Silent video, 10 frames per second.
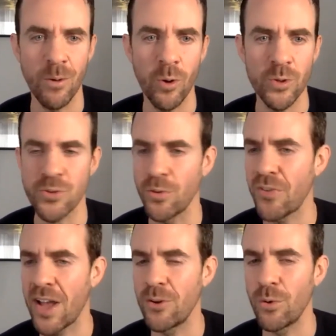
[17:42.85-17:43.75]
ultra
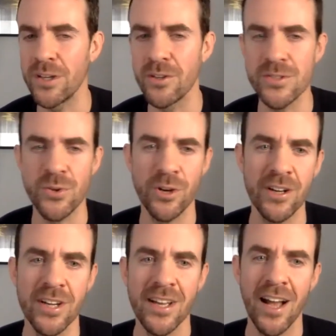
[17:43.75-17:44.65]
refined oils, or